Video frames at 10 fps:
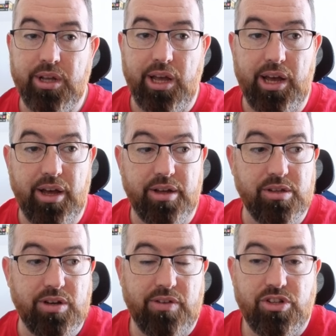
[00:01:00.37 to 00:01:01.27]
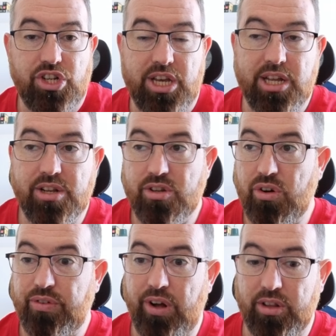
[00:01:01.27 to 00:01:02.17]
You have to change the
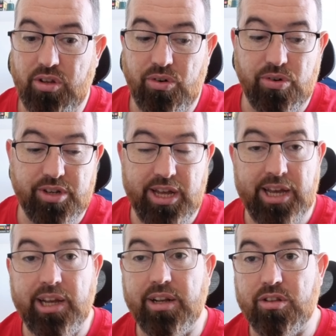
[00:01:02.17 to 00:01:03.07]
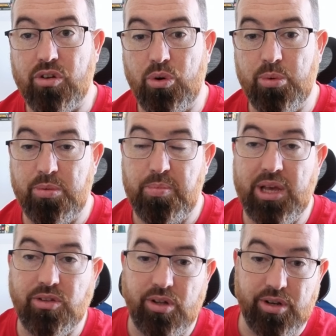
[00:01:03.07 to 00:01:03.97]
overall tone, the angle it's going with
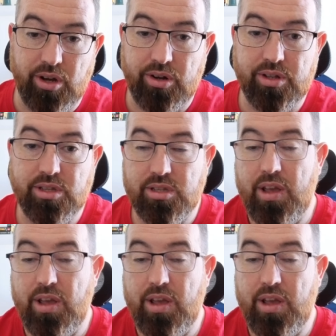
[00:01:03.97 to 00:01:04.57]
based on the audience.